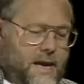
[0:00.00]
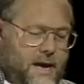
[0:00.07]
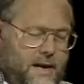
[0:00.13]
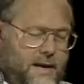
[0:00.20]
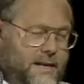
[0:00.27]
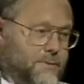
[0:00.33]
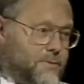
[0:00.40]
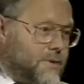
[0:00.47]

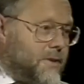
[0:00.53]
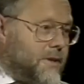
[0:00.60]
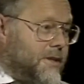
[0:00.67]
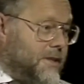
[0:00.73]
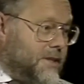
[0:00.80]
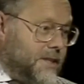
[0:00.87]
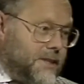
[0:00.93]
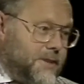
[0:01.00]
uh, it will
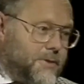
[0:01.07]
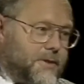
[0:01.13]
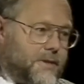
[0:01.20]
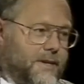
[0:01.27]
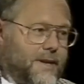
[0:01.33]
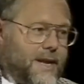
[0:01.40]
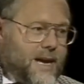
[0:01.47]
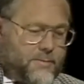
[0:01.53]
continue to
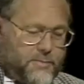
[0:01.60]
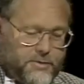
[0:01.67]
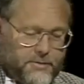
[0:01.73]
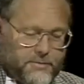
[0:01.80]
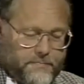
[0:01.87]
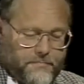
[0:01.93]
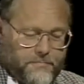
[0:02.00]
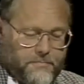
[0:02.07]
collapse